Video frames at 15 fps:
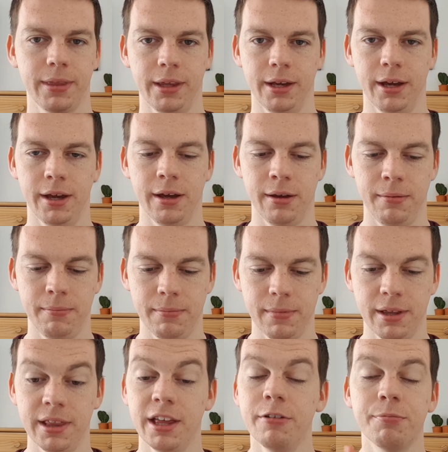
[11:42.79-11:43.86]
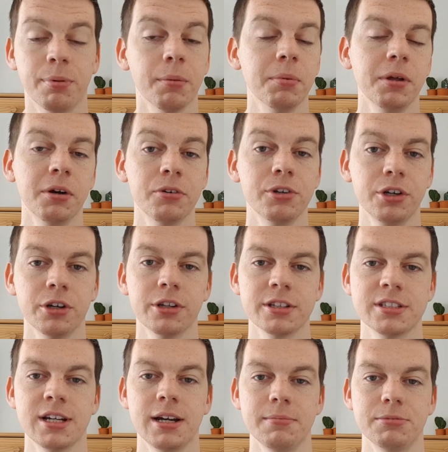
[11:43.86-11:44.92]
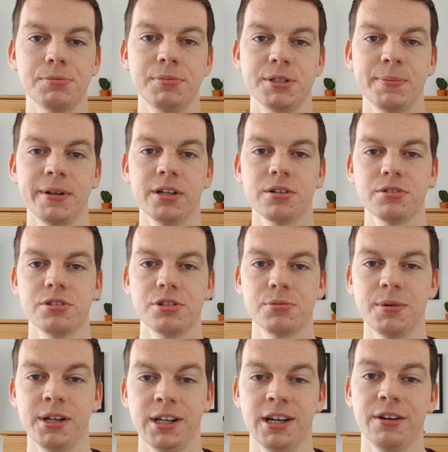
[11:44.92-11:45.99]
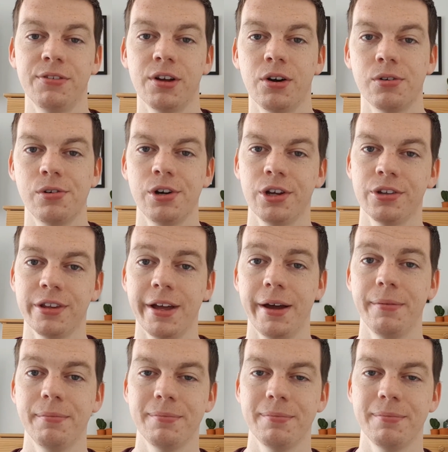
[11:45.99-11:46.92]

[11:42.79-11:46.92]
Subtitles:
And they've probably already got the time to be spending on social media if they're already on there.